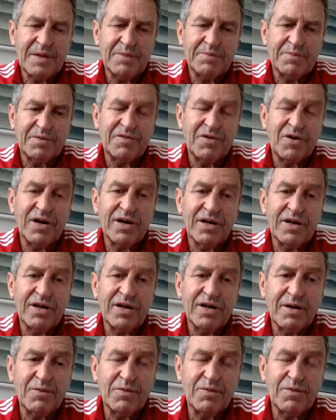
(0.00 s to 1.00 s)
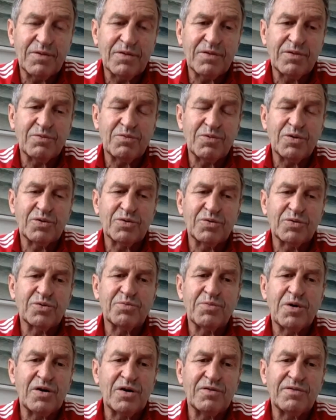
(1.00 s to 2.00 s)
provided the world
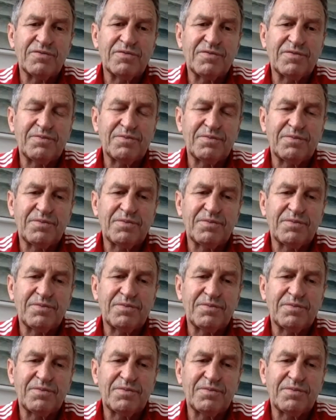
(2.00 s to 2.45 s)
automotive